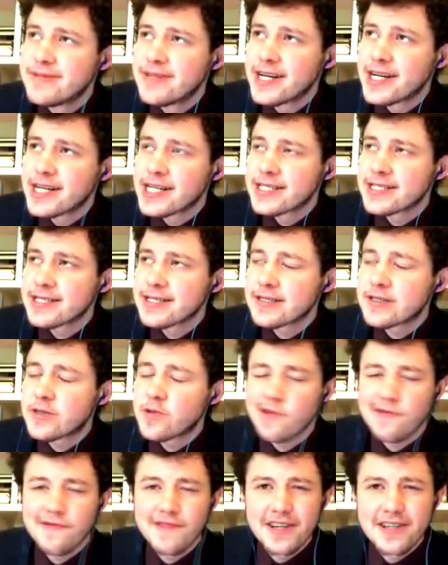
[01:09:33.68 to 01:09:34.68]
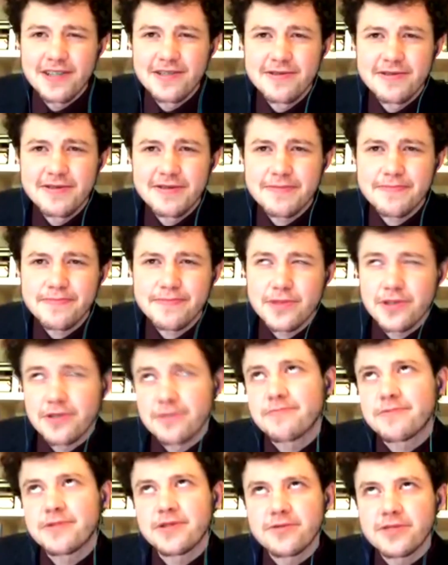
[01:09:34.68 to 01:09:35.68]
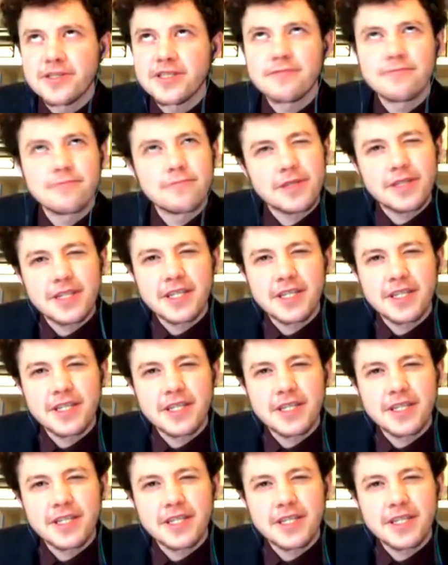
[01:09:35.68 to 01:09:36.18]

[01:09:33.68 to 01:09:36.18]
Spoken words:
I guess like 12 years. 13 with